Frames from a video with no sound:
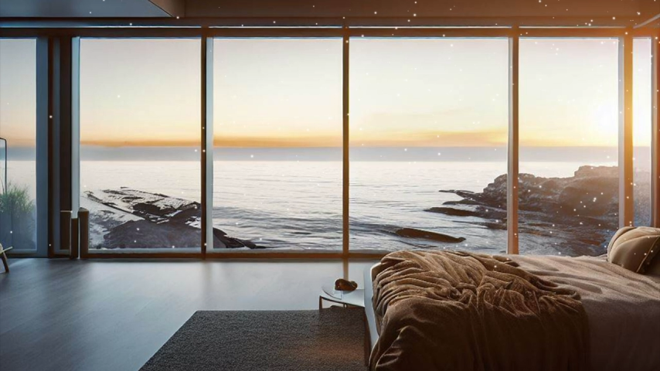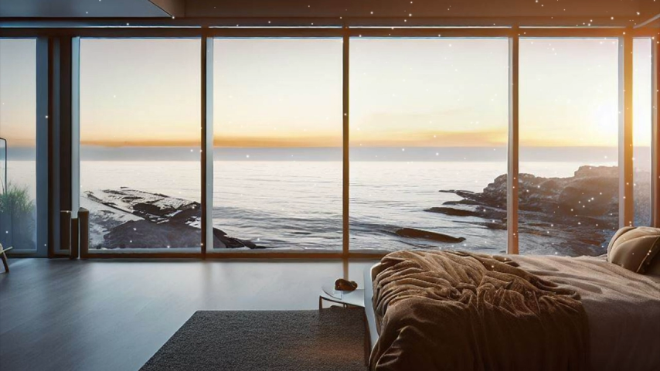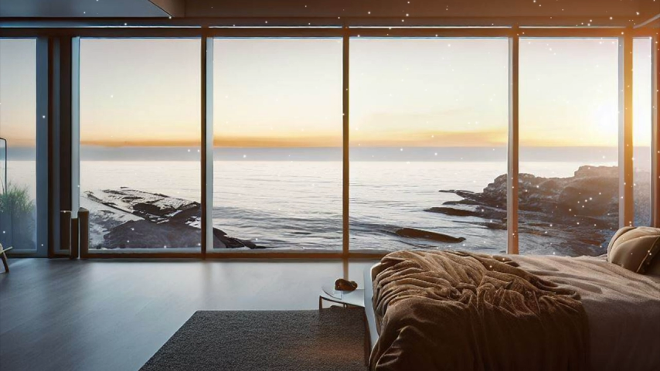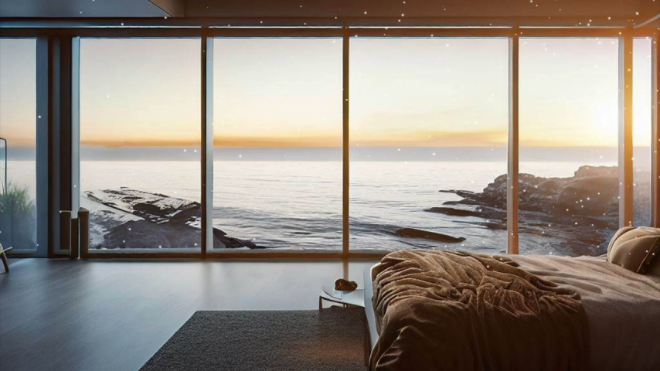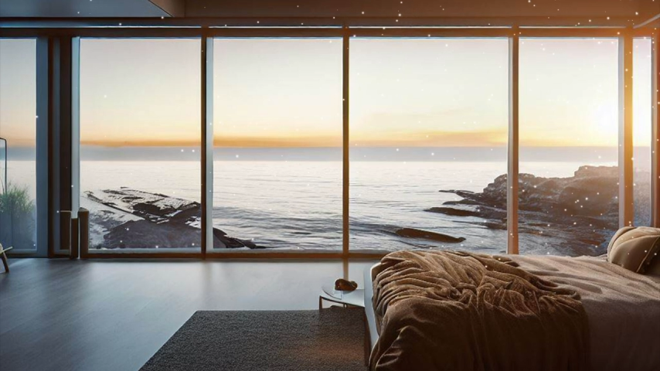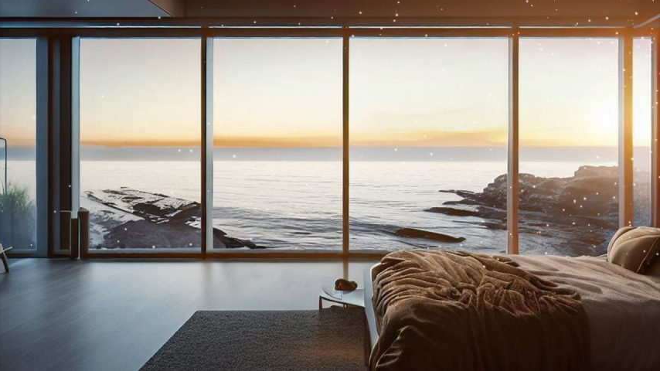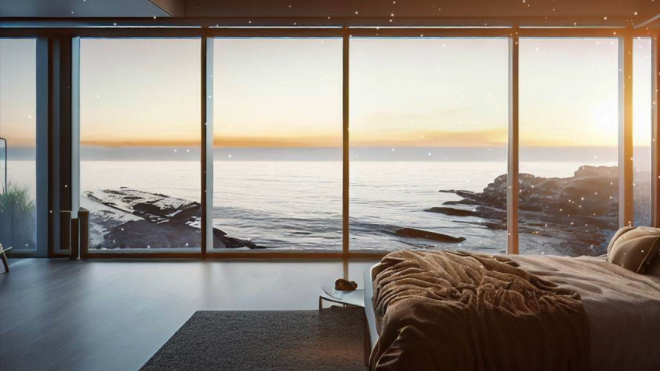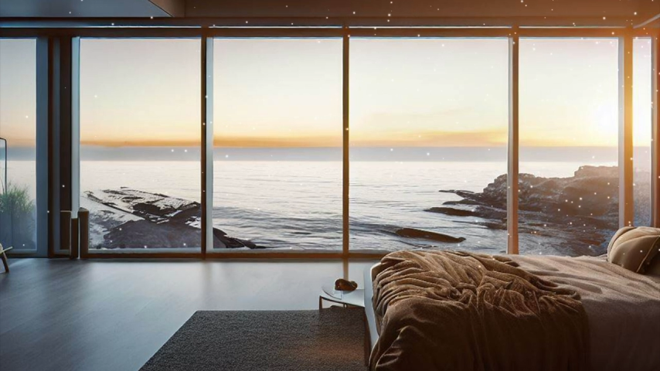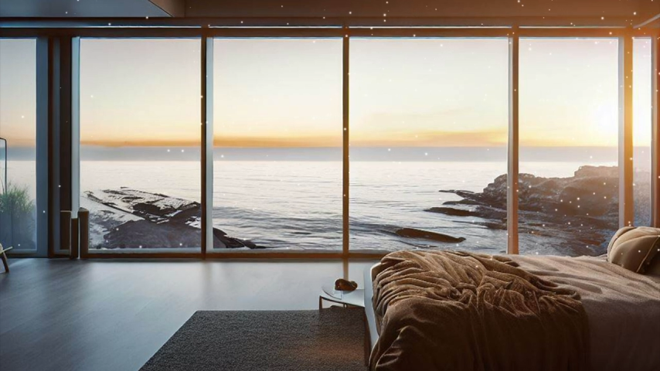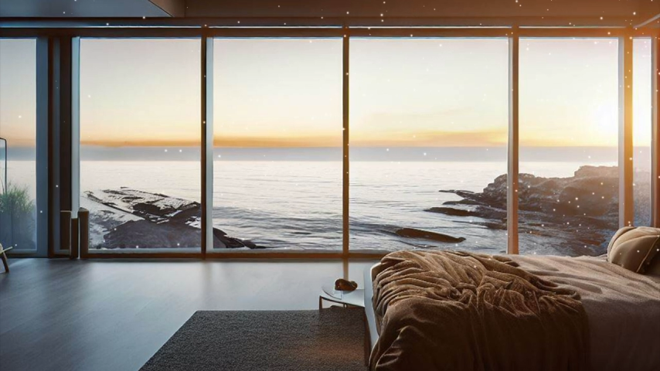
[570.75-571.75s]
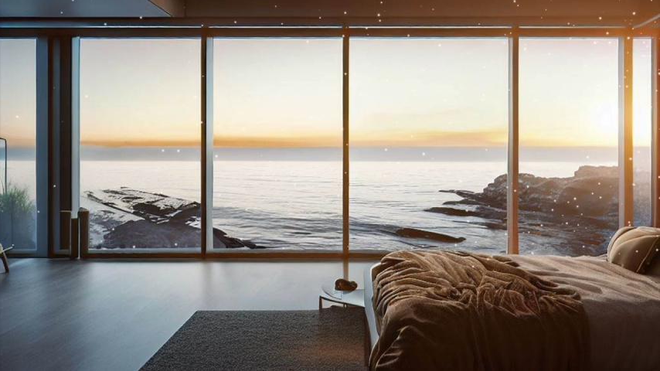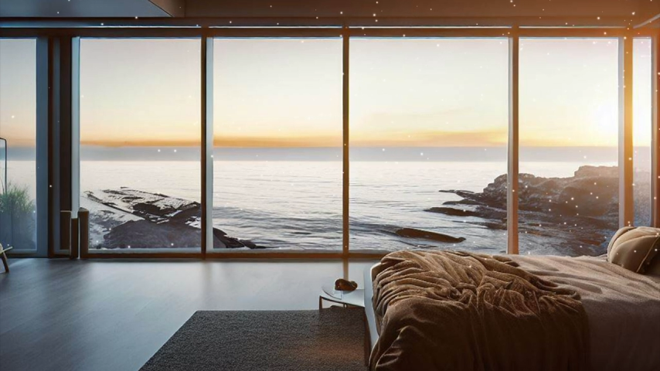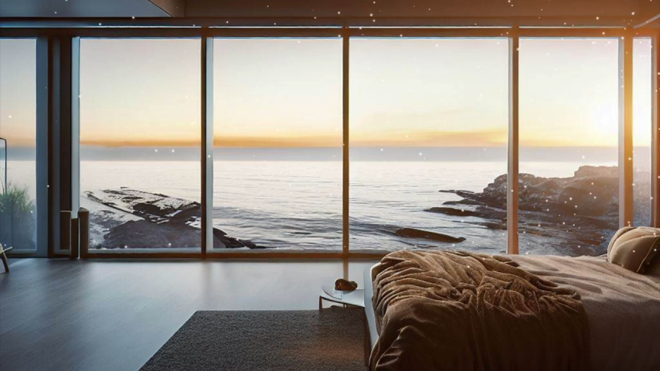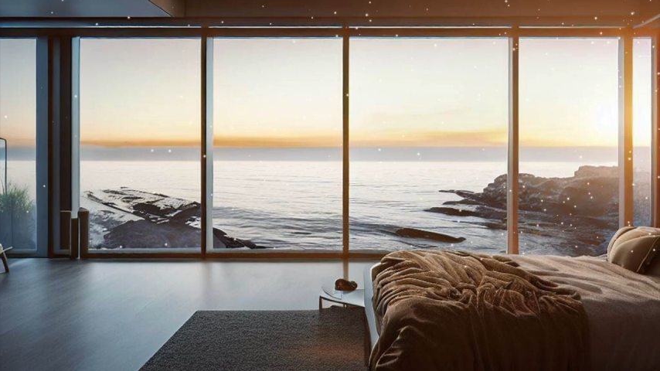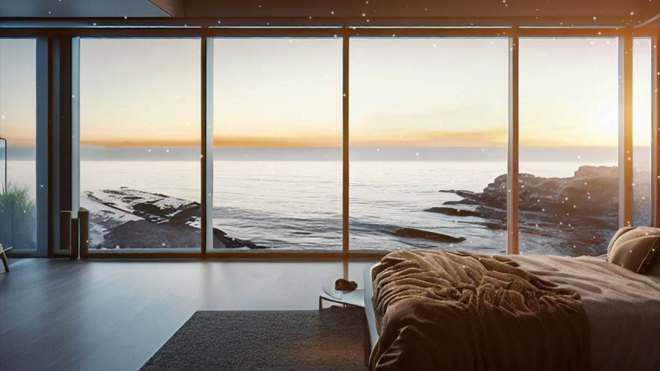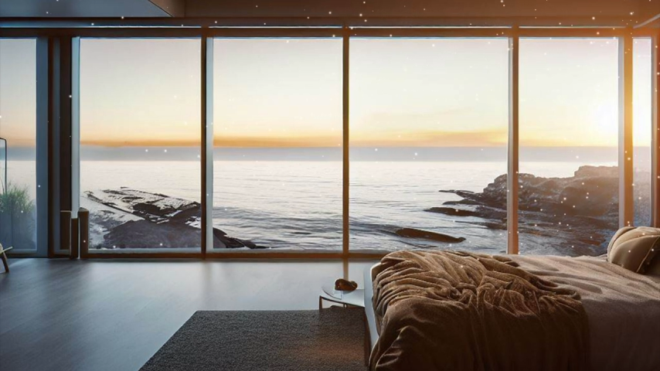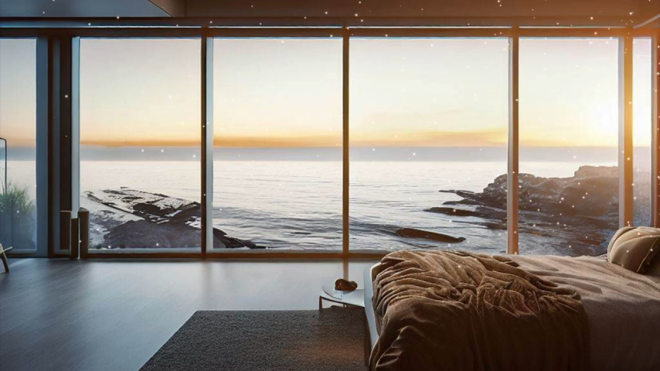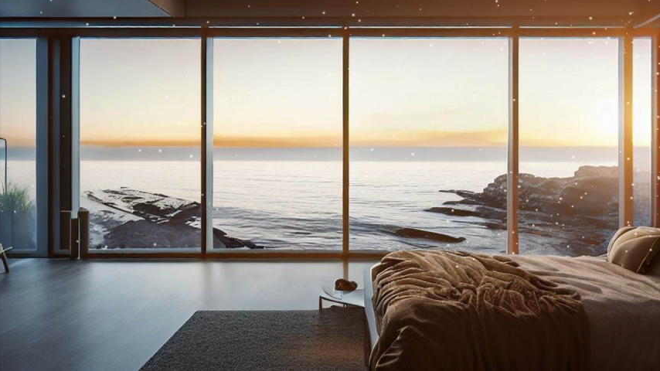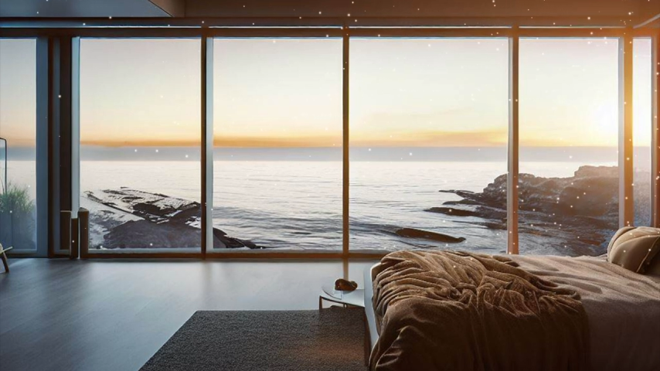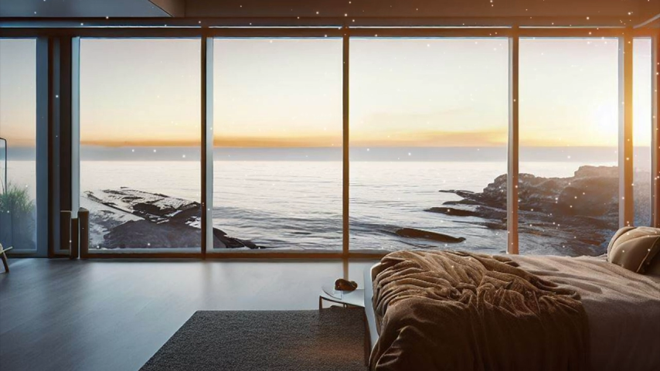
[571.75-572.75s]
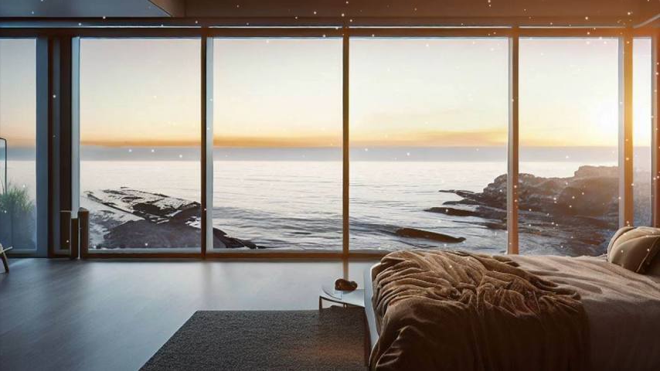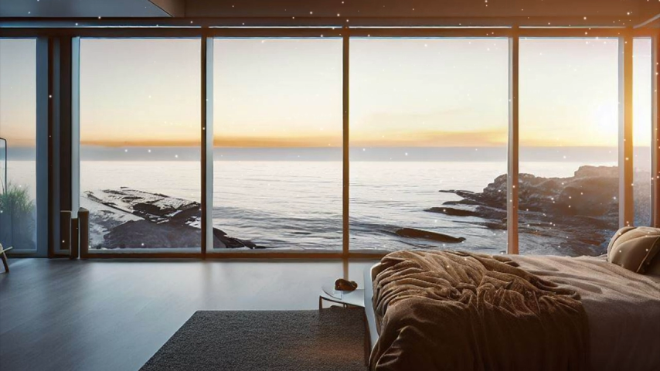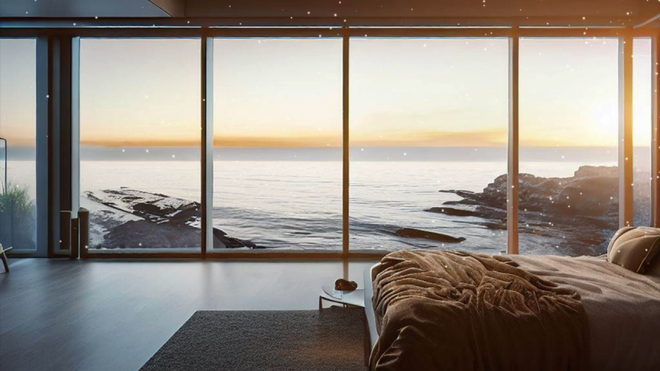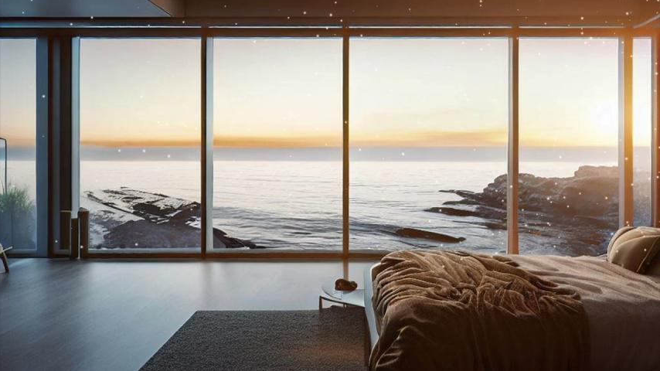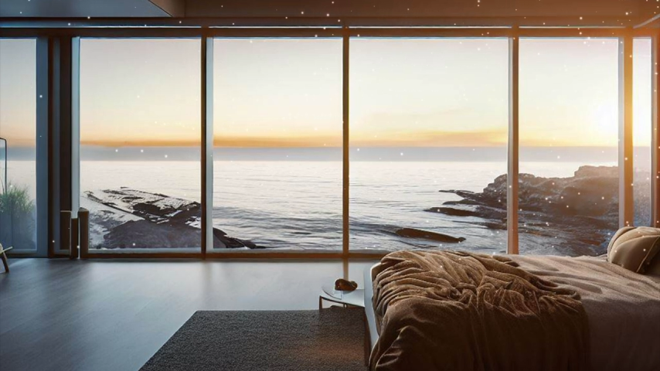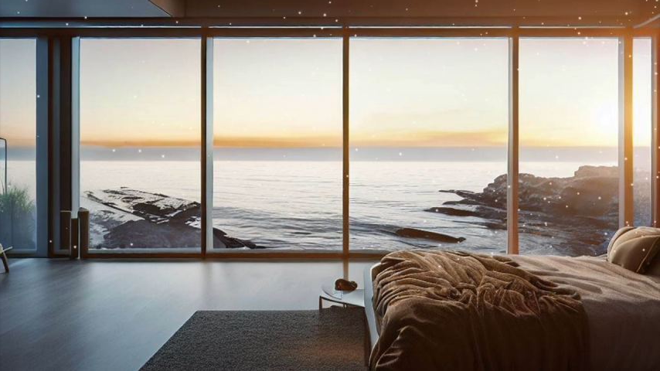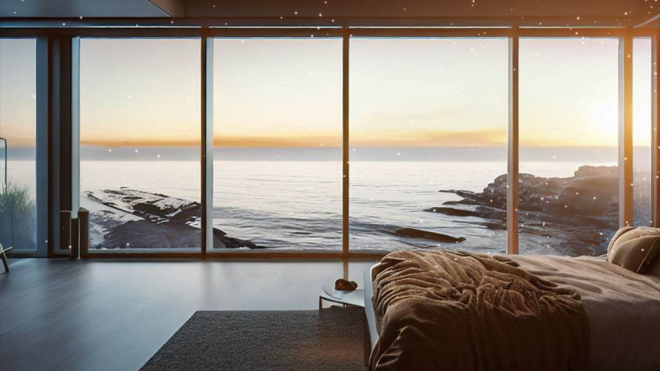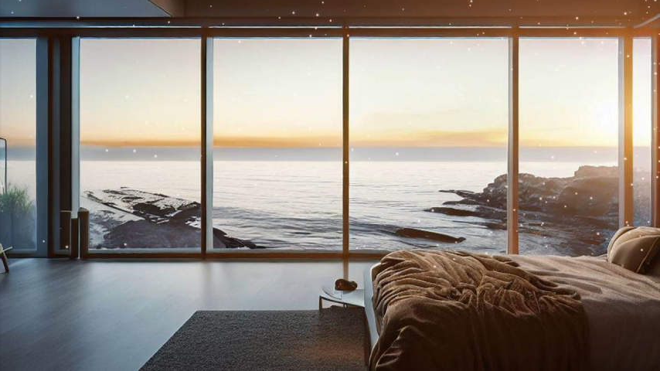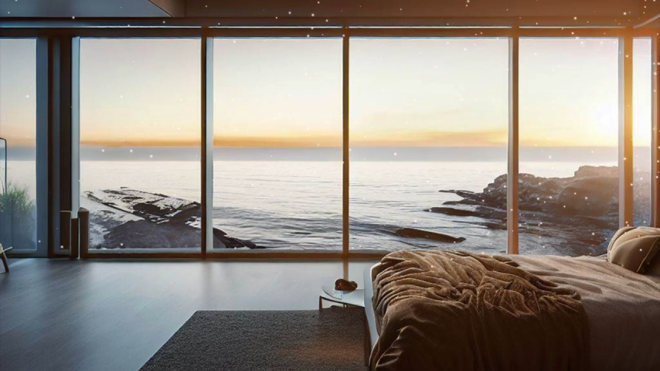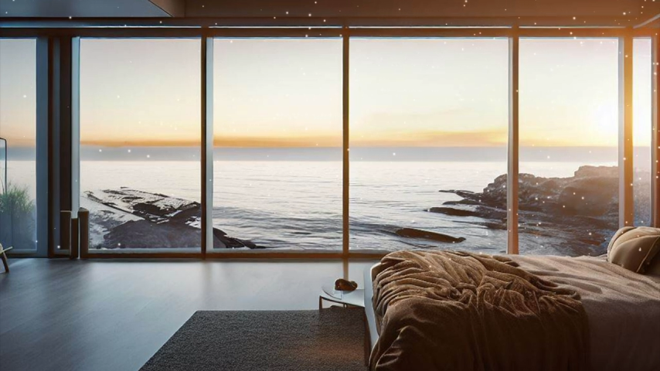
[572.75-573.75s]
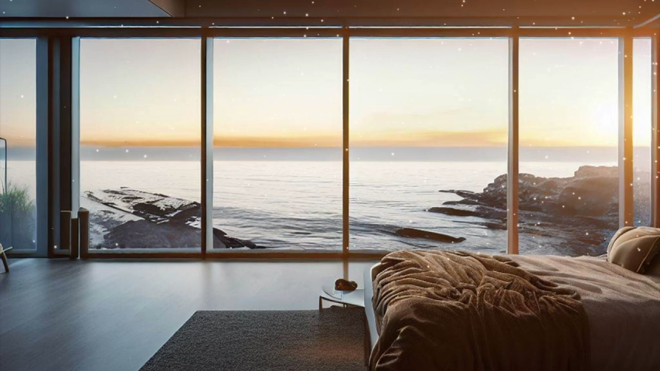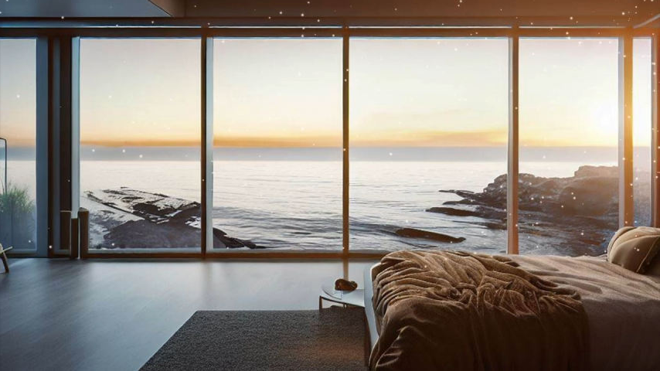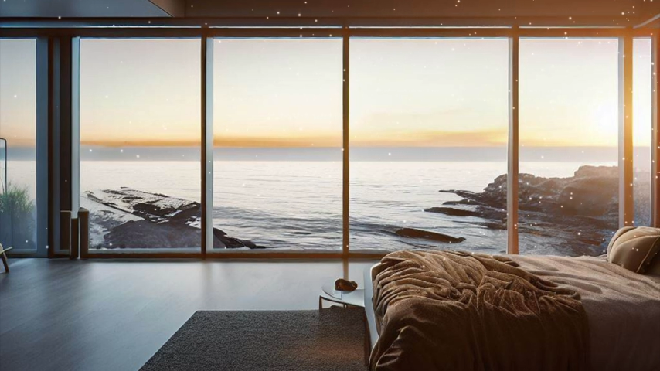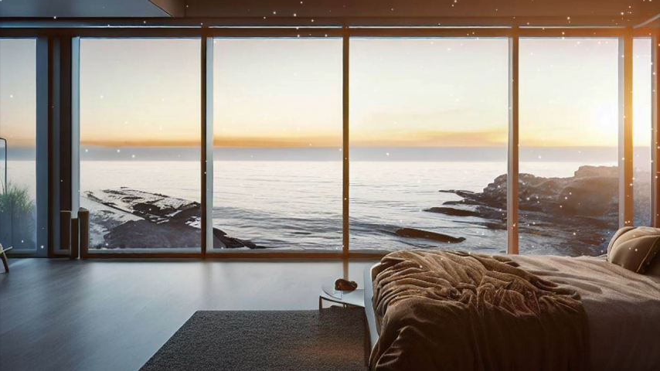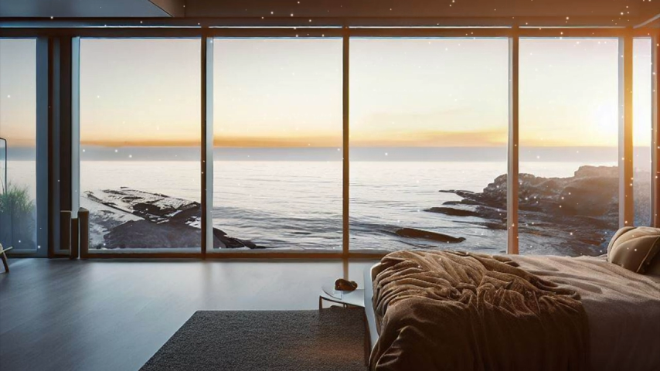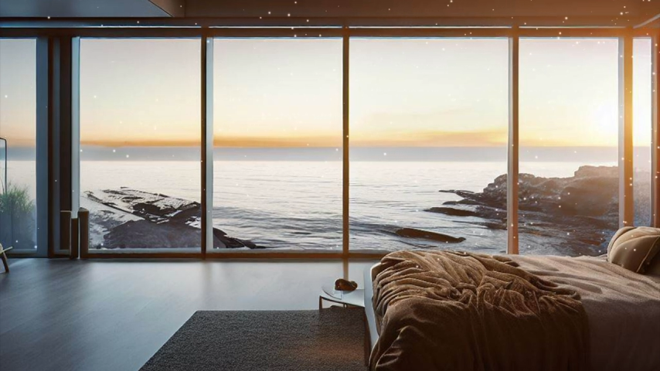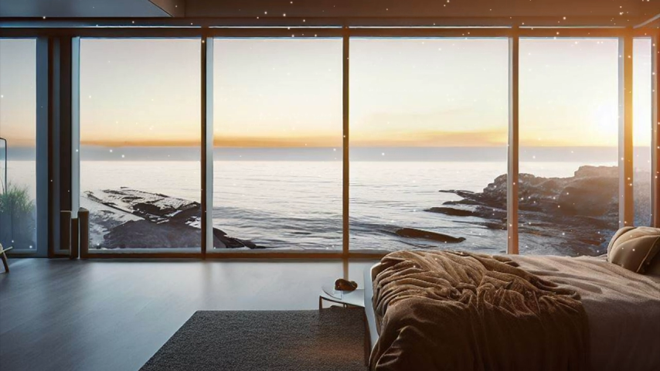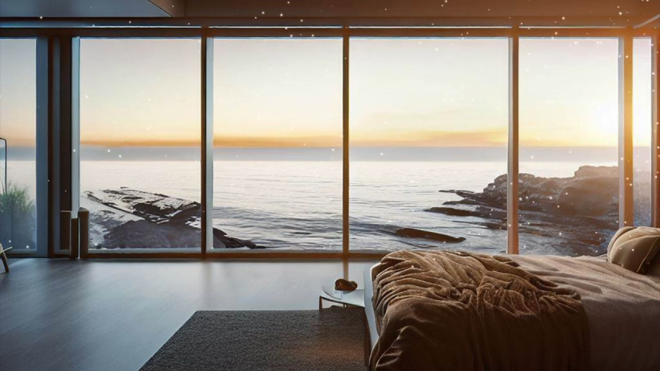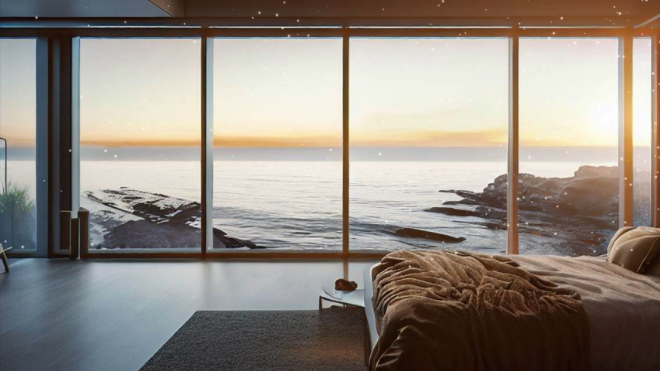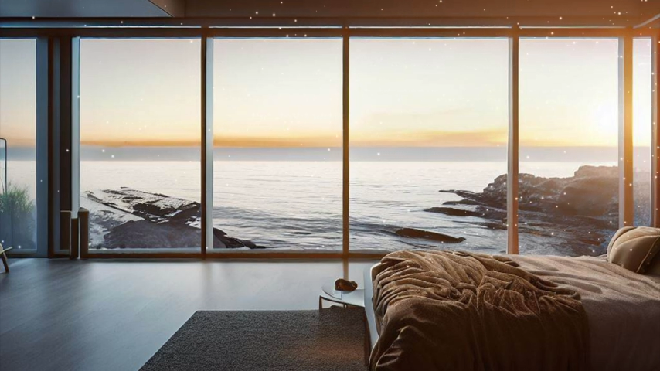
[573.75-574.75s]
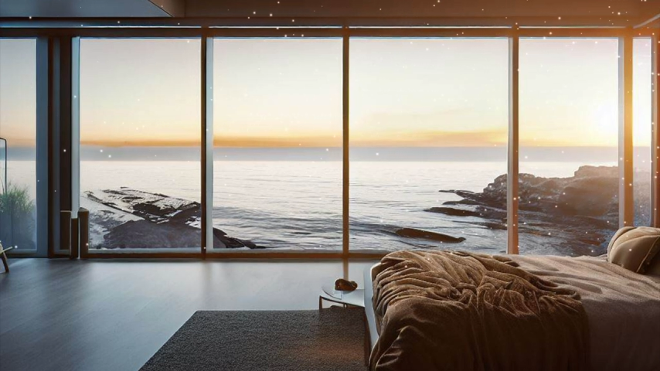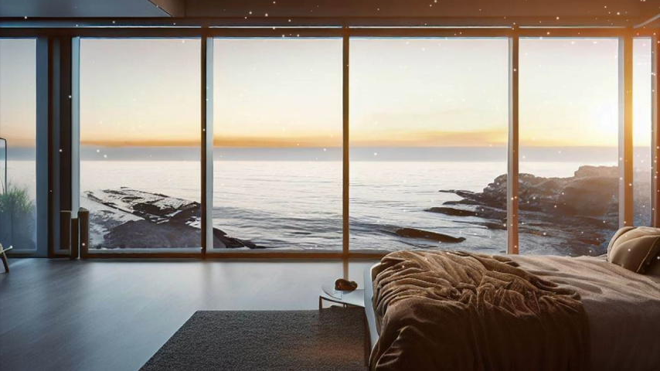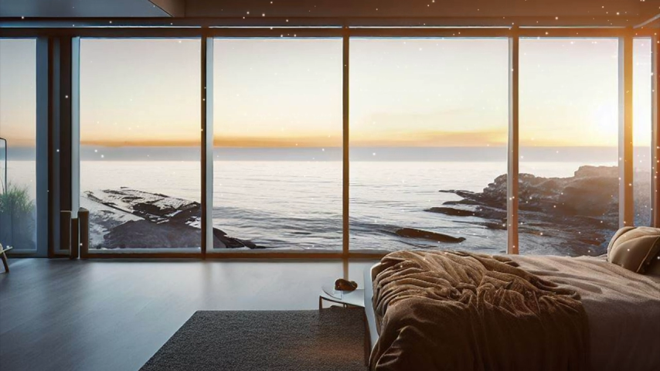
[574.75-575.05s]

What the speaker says: [unreadable: no face in view]